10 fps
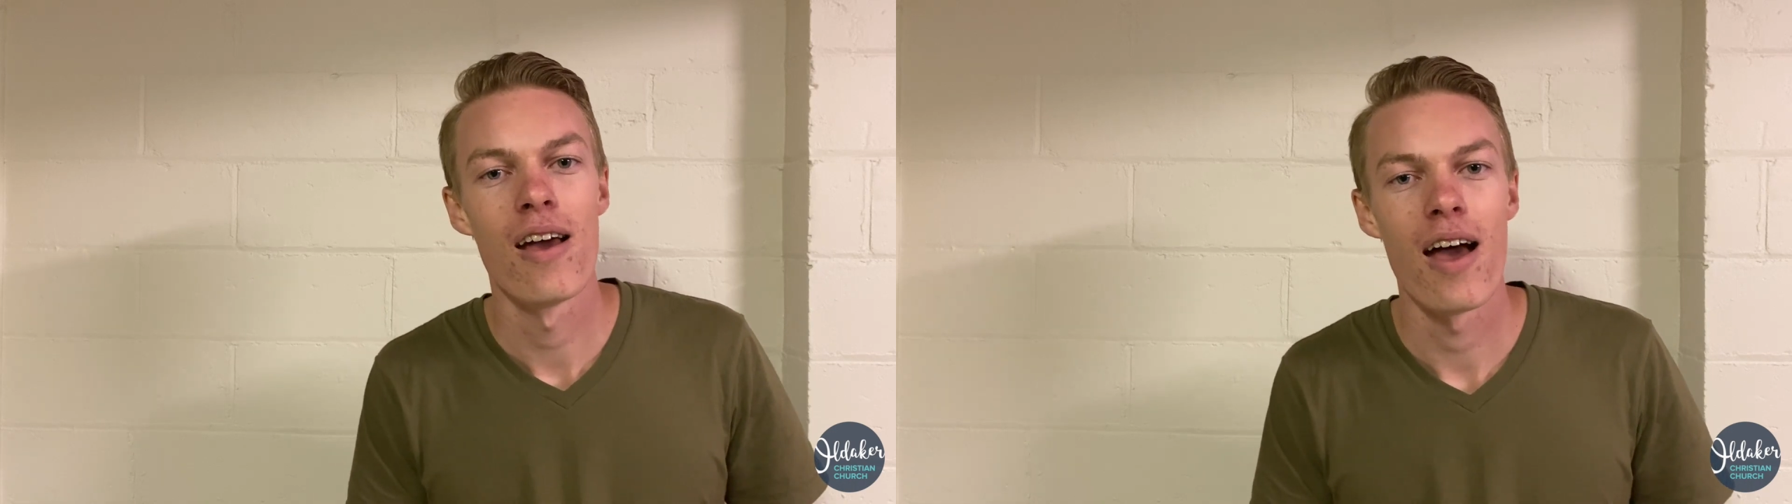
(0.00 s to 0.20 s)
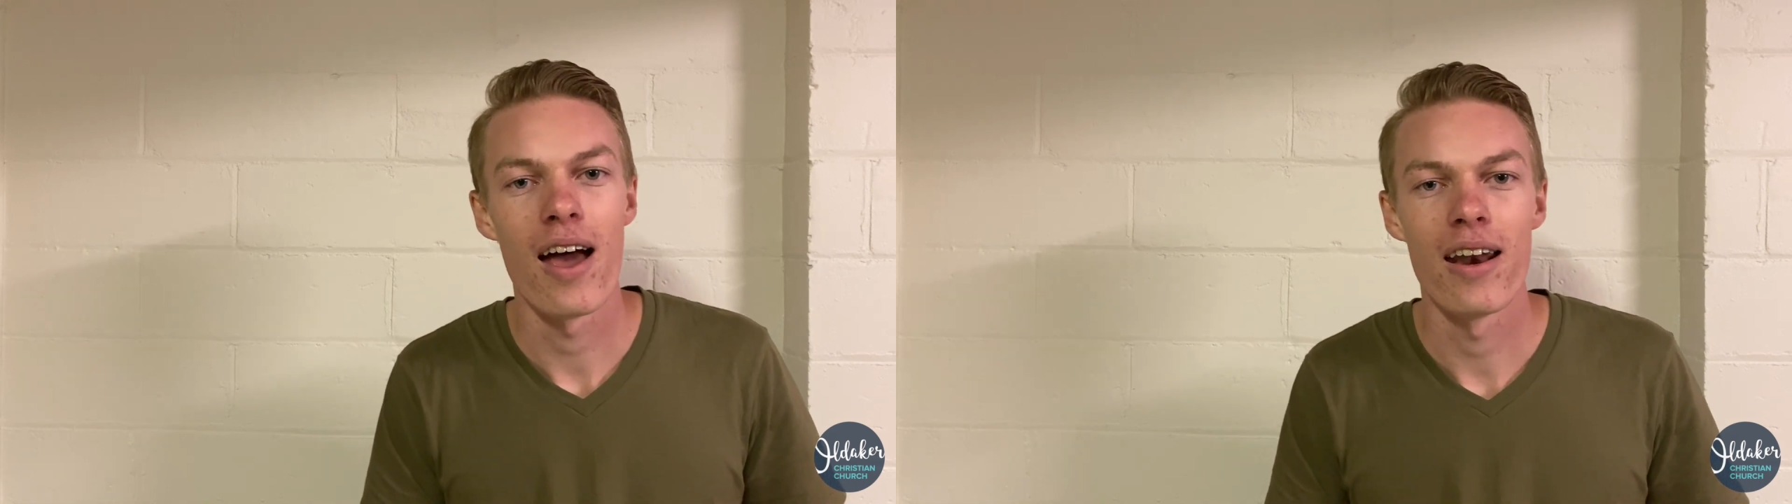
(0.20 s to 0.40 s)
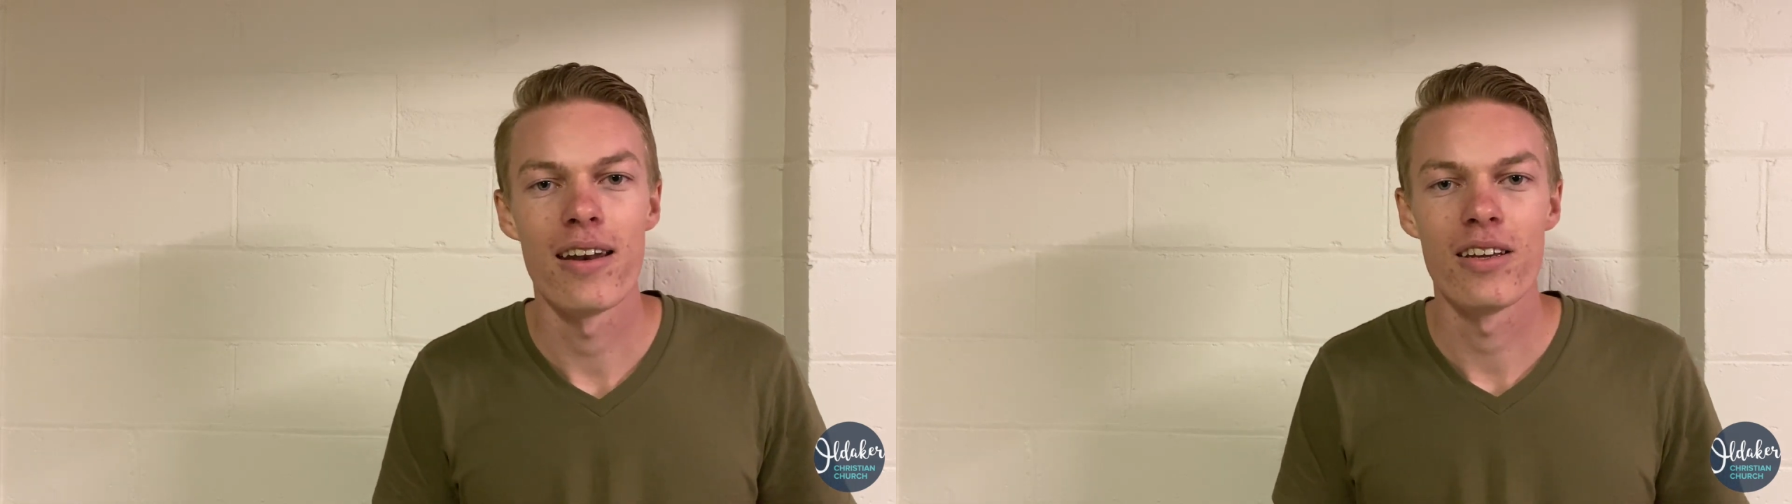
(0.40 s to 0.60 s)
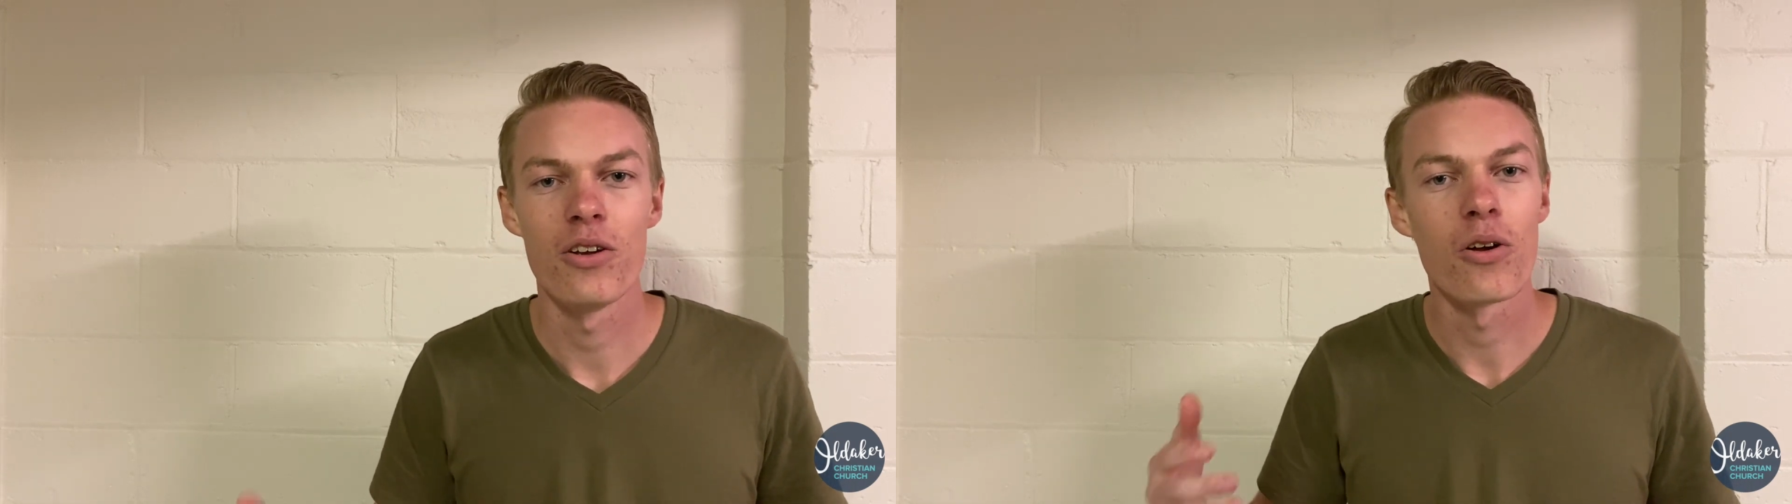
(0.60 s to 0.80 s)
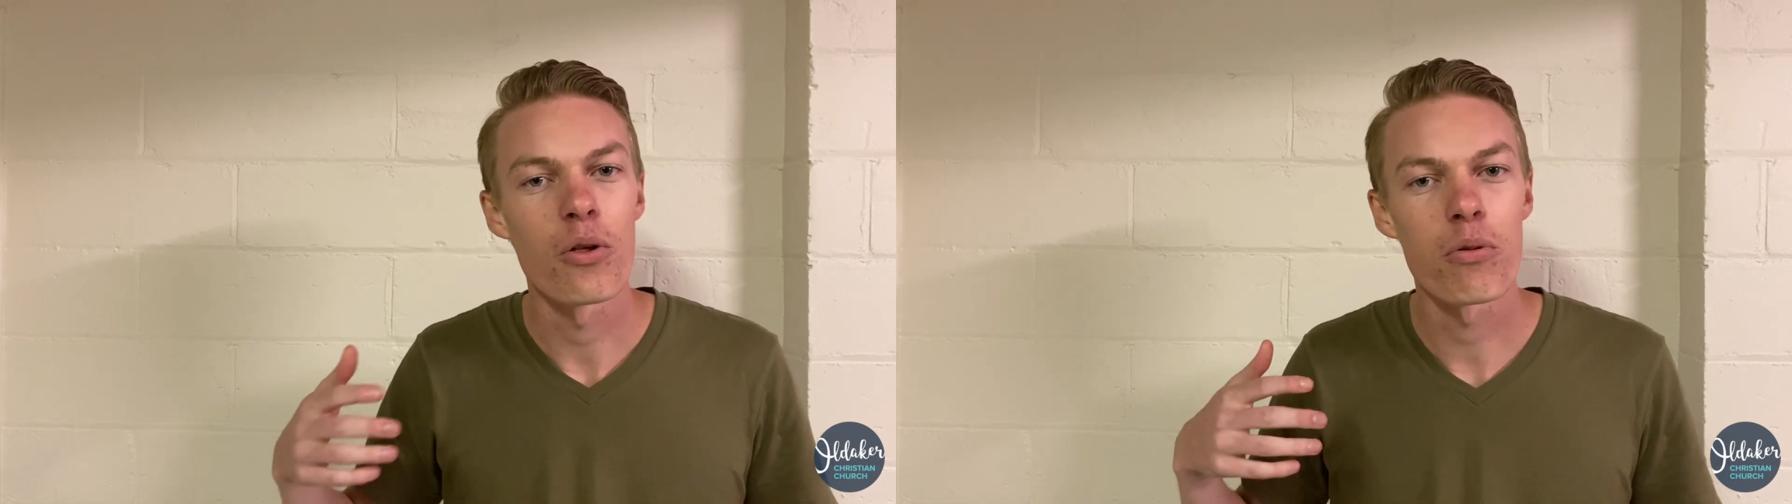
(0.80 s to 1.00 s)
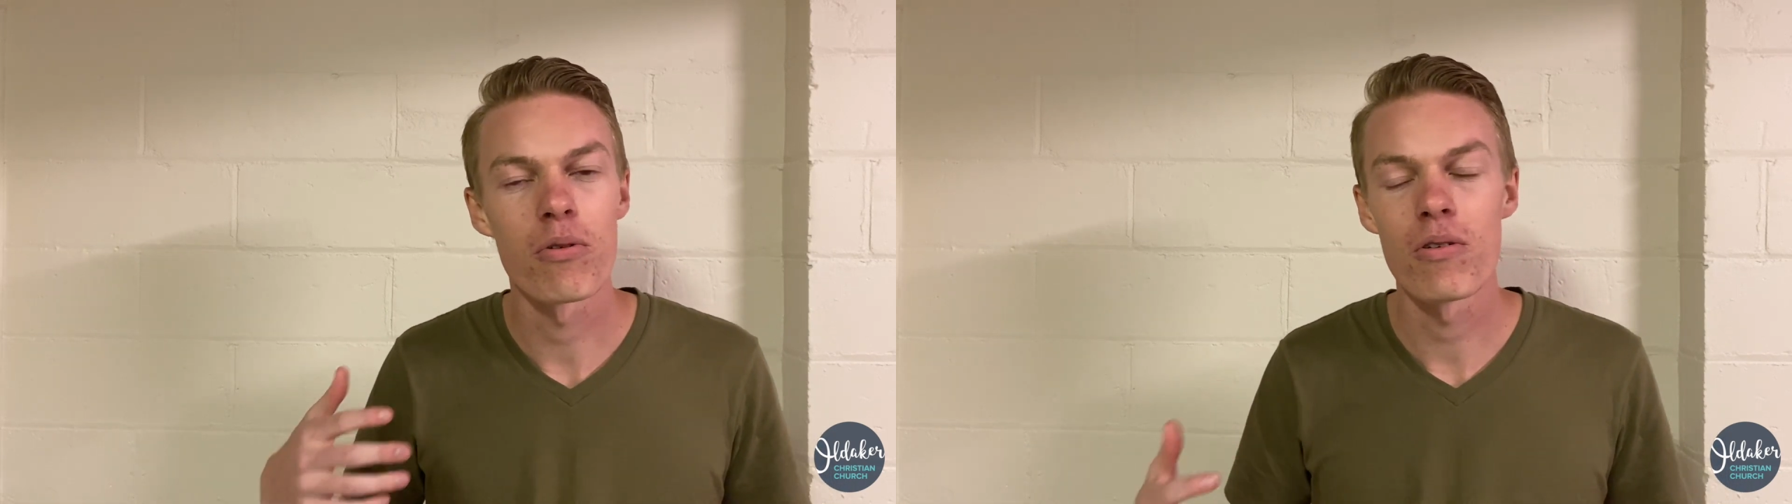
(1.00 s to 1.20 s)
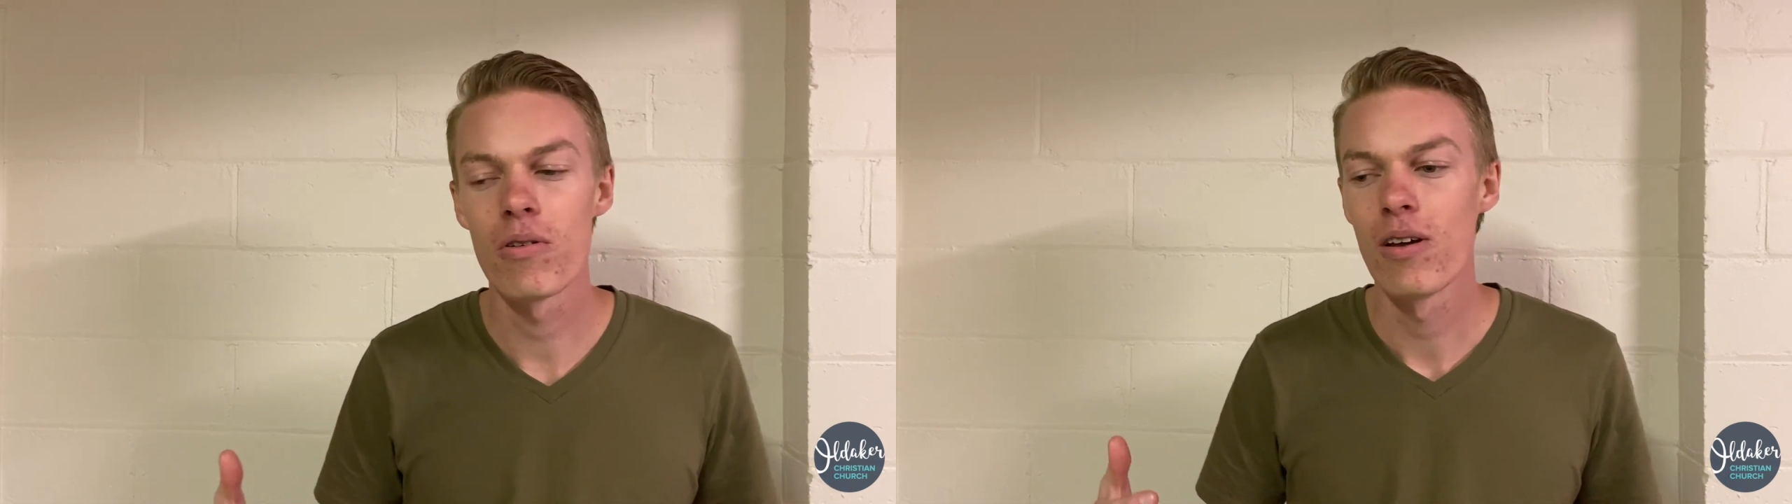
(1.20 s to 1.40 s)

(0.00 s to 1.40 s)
And through